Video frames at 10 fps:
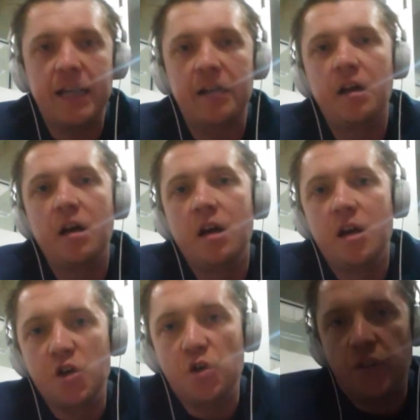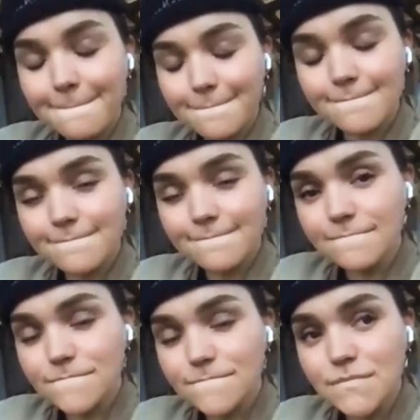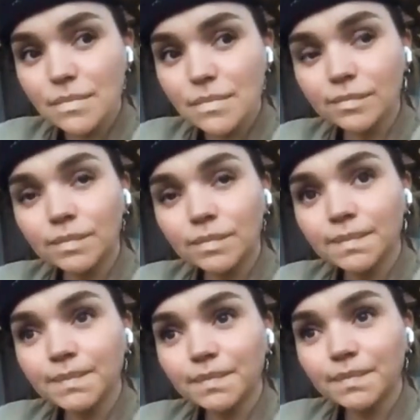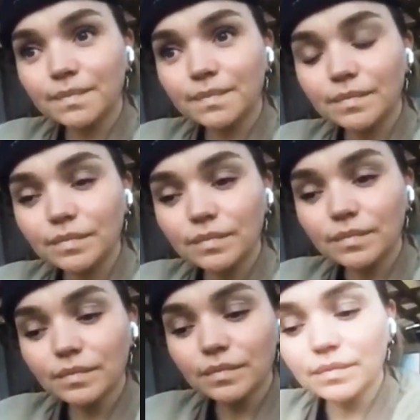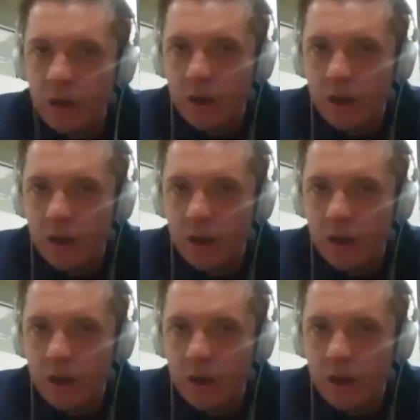And Ukraine, just a progressive country that wants to